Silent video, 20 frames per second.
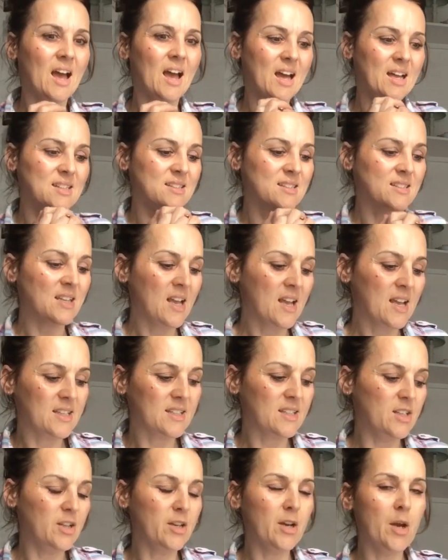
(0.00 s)
And,
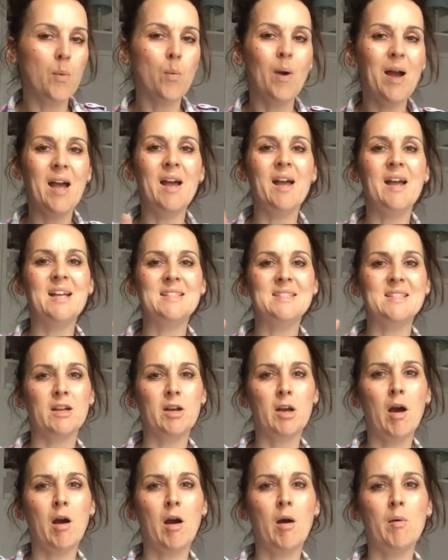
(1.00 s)
you know, where it's a
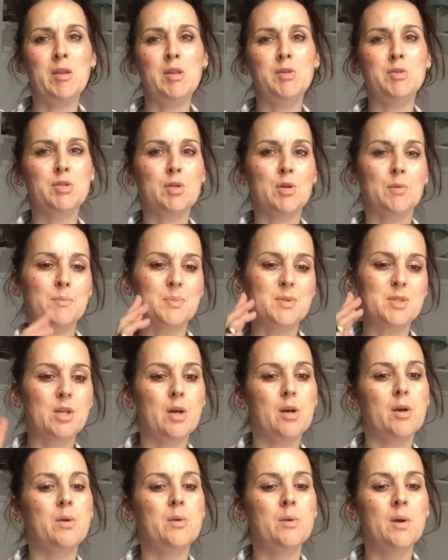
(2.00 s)
girl and you stop
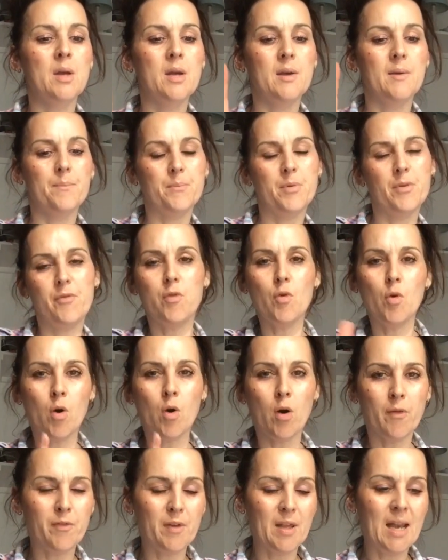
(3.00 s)
so
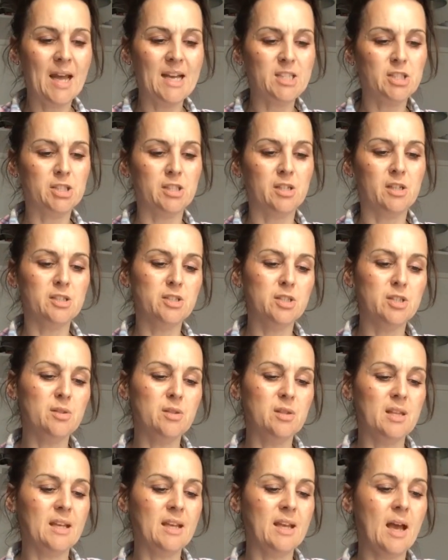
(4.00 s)
before ovulation, I do
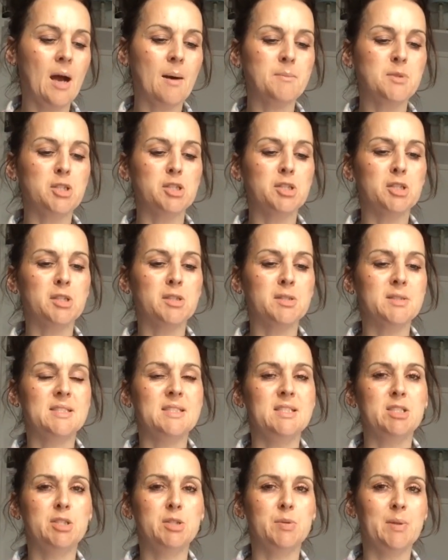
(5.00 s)
think it ups your
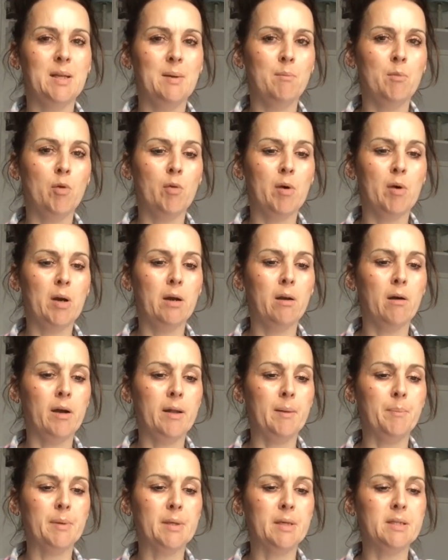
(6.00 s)
chances doing it more at
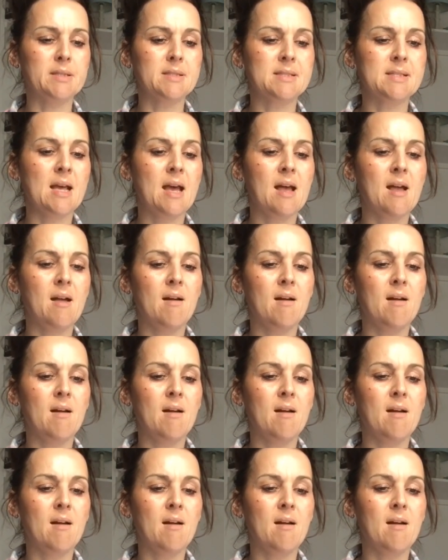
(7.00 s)
night because